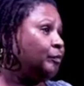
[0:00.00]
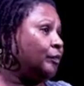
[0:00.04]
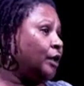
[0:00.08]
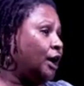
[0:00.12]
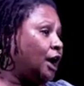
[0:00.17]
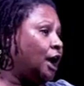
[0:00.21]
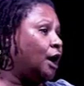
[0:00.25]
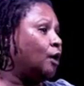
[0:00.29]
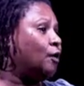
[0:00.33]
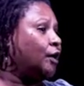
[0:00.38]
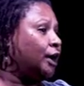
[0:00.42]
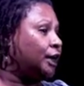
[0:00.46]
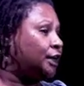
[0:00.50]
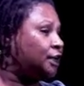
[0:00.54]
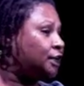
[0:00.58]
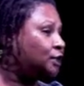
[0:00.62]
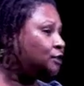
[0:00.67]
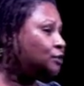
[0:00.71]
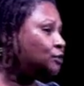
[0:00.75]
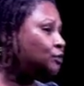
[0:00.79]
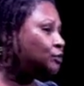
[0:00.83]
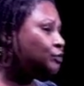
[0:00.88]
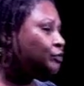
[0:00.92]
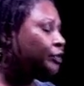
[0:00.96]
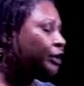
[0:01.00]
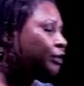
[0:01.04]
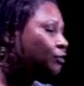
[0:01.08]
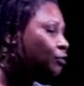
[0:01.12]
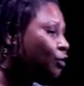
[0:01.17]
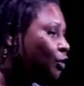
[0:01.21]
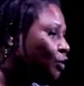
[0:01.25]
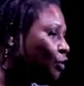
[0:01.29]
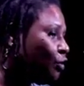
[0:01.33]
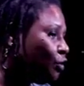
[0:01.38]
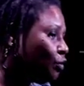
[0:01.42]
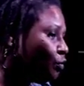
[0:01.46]
how I need to
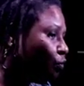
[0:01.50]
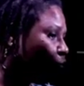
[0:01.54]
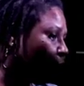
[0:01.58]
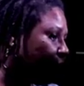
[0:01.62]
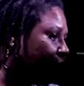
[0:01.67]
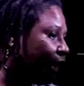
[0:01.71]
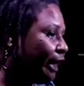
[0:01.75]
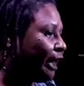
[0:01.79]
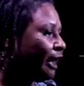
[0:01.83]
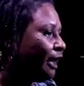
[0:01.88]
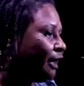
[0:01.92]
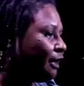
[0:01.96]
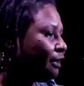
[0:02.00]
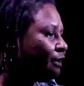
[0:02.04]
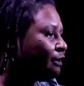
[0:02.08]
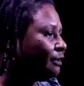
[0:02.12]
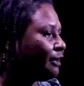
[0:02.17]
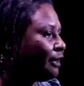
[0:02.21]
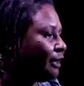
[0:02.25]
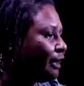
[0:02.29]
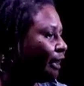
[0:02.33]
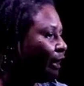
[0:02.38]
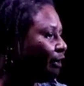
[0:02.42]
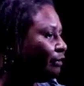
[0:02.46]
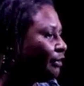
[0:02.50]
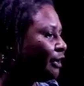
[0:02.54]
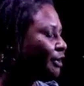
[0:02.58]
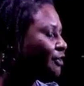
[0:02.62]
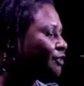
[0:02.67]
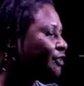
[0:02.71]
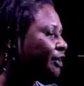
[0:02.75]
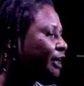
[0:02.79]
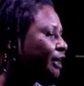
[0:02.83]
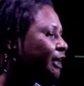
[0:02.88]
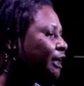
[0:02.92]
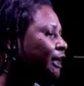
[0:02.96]
travel or where, the
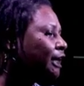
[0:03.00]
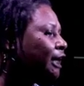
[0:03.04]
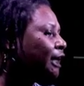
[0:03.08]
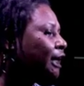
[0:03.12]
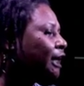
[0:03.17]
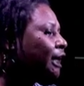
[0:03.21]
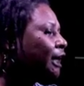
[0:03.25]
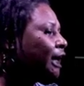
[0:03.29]
direction,